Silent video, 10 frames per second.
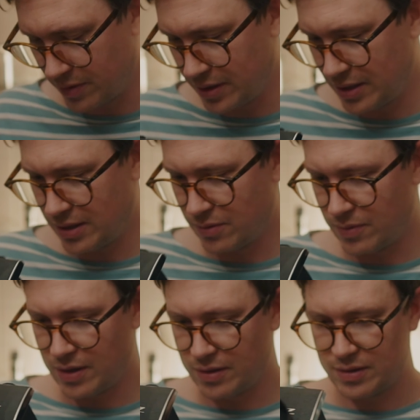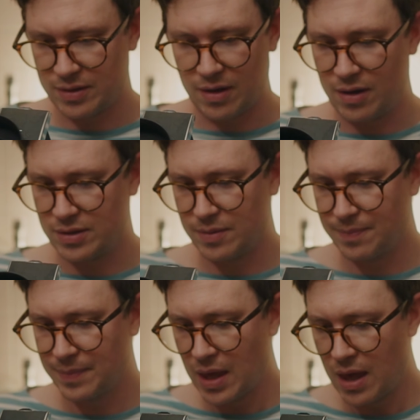one as well, it's
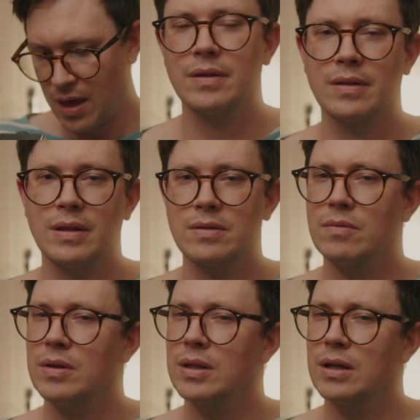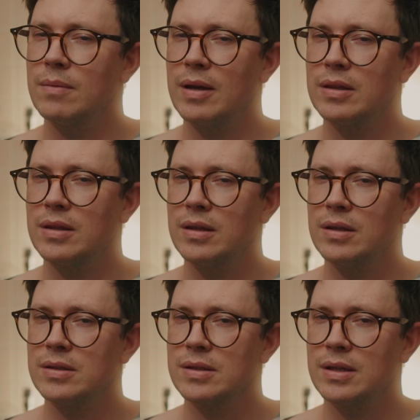awesome. That's the one thing about
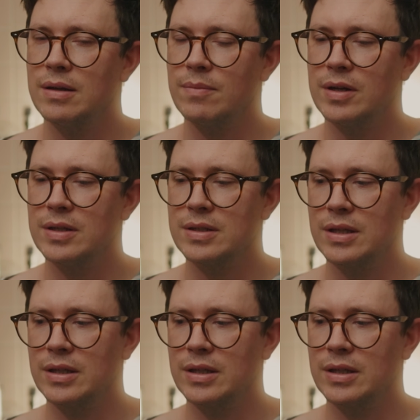this camera is